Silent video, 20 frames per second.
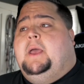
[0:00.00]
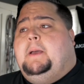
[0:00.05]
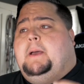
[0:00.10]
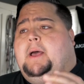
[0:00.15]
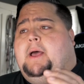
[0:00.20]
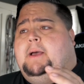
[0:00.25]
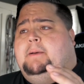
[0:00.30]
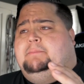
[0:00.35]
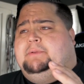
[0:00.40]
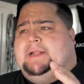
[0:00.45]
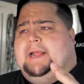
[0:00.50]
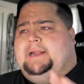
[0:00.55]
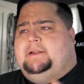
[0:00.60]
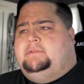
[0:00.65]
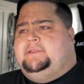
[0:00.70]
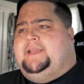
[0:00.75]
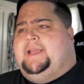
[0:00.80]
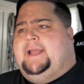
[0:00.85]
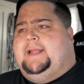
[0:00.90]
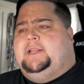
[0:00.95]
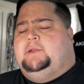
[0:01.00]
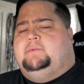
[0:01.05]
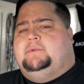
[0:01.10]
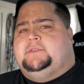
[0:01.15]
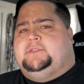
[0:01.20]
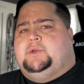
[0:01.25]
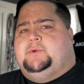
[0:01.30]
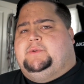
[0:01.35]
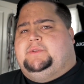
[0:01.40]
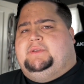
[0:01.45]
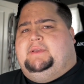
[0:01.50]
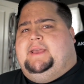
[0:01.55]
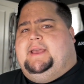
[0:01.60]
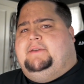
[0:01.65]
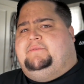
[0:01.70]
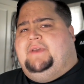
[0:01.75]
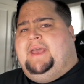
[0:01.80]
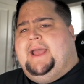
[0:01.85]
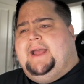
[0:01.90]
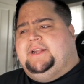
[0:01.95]
but I don't think anyone's going to
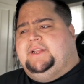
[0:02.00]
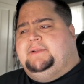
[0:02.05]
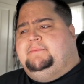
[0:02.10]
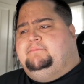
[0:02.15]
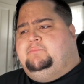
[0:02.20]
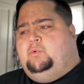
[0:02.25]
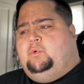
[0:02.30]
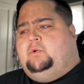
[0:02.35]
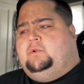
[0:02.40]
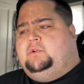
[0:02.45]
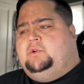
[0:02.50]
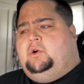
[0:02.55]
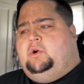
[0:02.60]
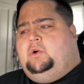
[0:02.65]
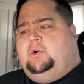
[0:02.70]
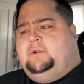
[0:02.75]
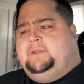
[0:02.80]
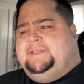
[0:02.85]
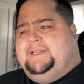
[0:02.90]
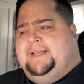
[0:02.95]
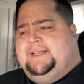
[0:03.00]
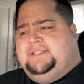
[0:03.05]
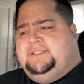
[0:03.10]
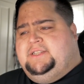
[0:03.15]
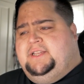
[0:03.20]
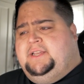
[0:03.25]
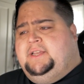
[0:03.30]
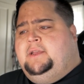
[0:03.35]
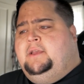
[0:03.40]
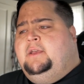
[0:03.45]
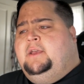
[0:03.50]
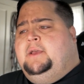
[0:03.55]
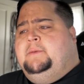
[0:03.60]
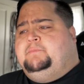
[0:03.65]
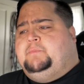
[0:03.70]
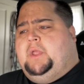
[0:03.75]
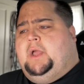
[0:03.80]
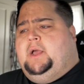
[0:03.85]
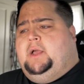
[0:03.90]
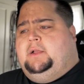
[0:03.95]
have add-in board card testing
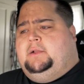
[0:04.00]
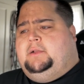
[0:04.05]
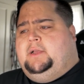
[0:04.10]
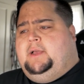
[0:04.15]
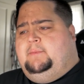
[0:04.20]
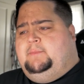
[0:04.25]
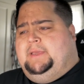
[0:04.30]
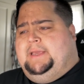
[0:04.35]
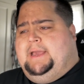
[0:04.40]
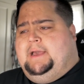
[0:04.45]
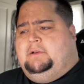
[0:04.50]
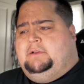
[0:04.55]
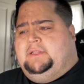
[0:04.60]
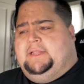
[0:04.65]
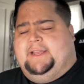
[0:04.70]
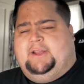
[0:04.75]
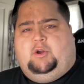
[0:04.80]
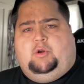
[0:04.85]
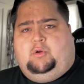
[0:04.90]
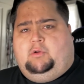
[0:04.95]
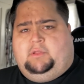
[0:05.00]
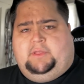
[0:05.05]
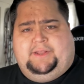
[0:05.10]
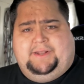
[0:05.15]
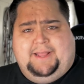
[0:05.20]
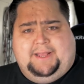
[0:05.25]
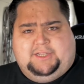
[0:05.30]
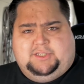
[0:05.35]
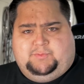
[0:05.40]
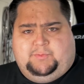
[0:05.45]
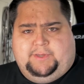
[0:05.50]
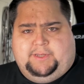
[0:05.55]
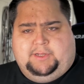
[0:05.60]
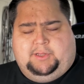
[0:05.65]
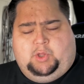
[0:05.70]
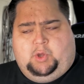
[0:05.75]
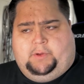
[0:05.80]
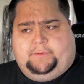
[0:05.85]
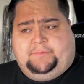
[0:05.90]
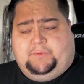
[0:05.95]
coming out like early next week
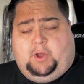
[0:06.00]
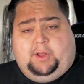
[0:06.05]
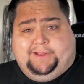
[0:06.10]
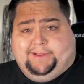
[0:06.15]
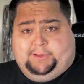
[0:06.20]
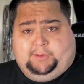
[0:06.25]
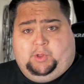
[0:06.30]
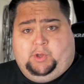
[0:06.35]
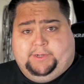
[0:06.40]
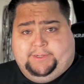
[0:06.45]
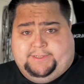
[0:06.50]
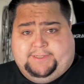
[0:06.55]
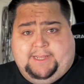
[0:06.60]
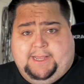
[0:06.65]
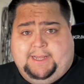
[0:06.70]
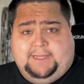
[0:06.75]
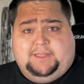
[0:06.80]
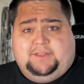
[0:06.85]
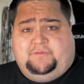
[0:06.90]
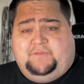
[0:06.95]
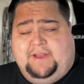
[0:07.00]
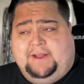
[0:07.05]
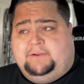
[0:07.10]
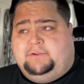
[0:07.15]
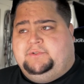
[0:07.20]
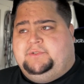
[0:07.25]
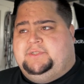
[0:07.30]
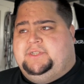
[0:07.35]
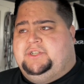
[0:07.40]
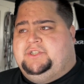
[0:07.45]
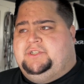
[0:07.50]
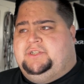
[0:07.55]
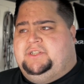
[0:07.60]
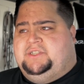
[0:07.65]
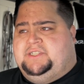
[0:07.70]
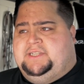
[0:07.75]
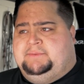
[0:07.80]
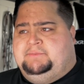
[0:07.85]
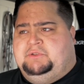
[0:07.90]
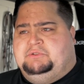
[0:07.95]
alongside the Founders Edition. It
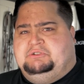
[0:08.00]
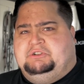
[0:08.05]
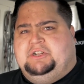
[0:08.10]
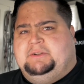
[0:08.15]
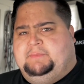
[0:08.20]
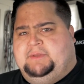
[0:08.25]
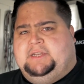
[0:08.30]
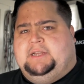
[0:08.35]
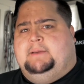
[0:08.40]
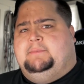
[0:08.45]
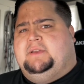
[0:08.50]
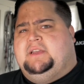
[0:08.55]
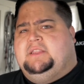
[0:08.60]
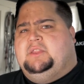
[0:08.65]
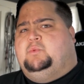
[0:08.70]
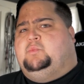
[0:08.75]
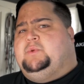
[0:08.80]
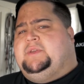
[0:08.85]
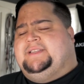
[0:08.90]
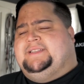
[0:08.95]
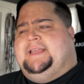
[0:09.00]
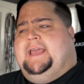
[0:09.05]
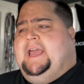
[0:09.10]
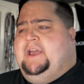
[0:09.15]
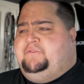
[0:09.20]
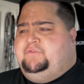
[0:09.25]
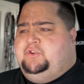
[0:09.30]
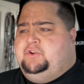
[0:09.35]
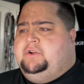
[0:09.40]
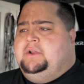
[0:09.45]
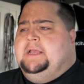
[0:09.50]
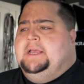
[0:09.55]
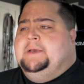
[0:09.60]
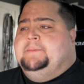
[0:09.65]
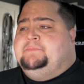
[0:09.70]
seems those are going to be coming in the weeks after,